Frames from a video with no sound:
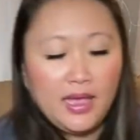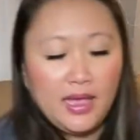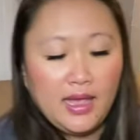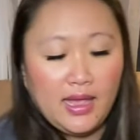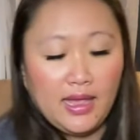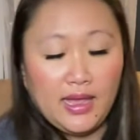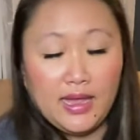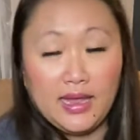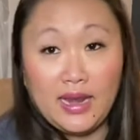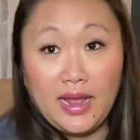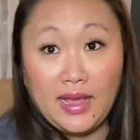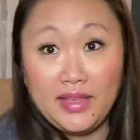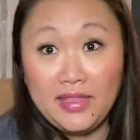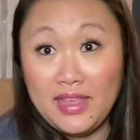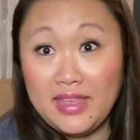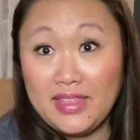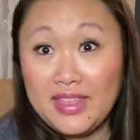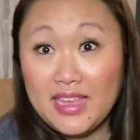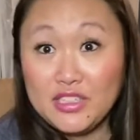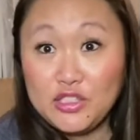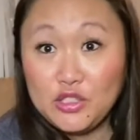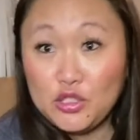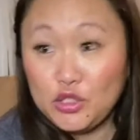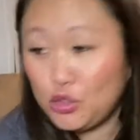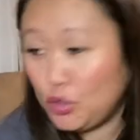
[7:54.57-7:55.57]
and I think
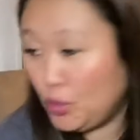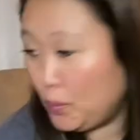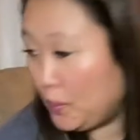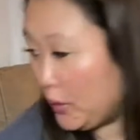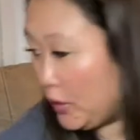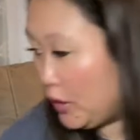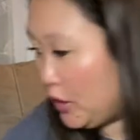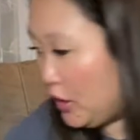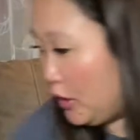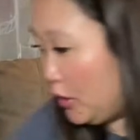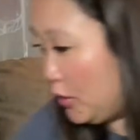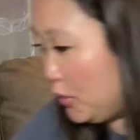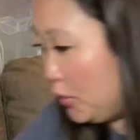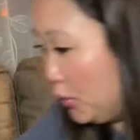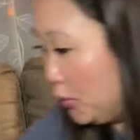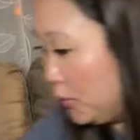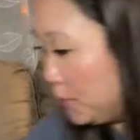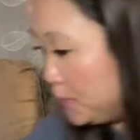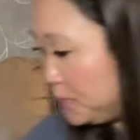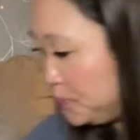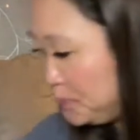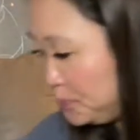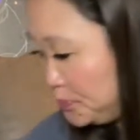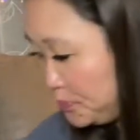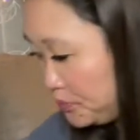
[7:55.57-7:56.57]
that's super cute.
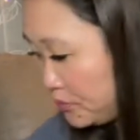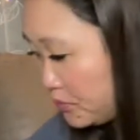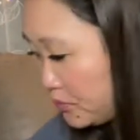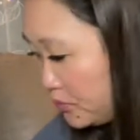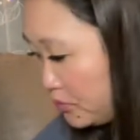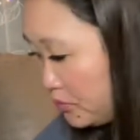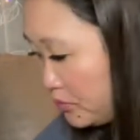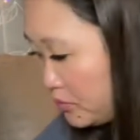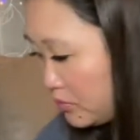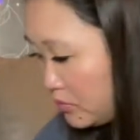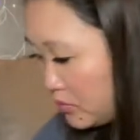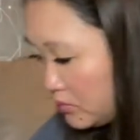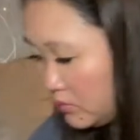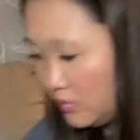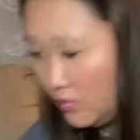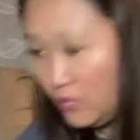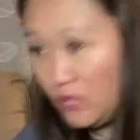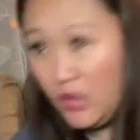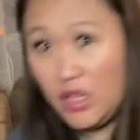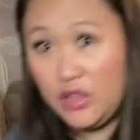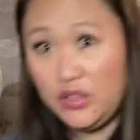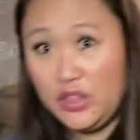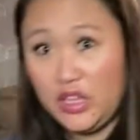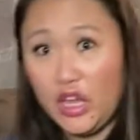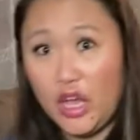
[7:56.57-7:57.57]

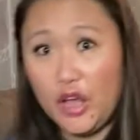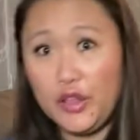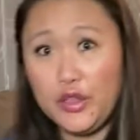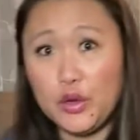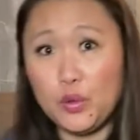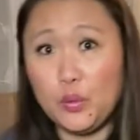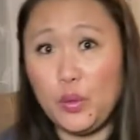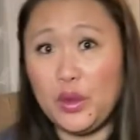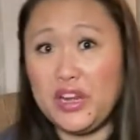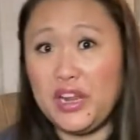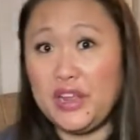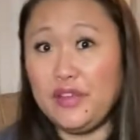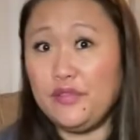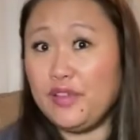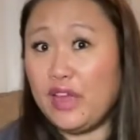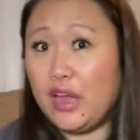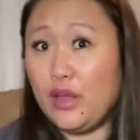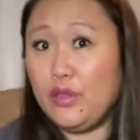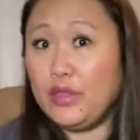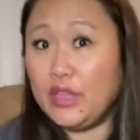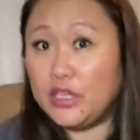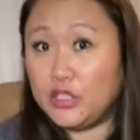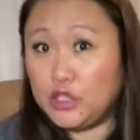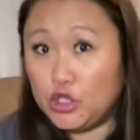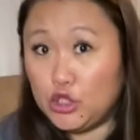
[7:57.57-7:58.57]
The other one I
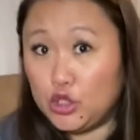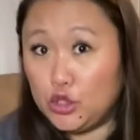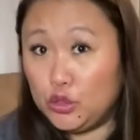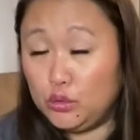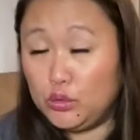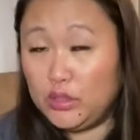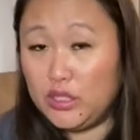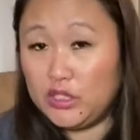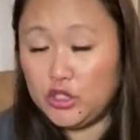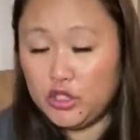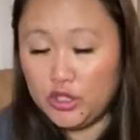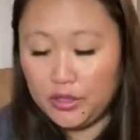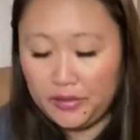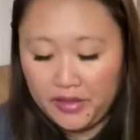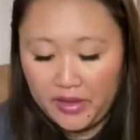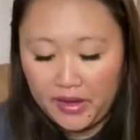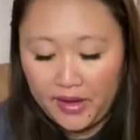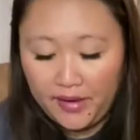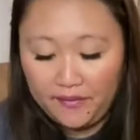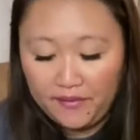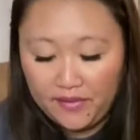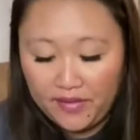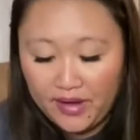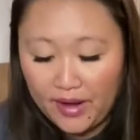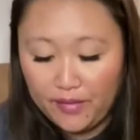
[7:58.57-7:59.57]
found that's new this year that
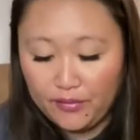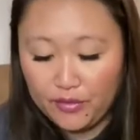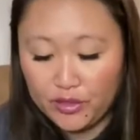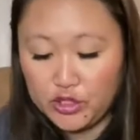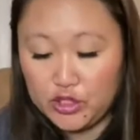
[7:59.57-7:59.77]
I've never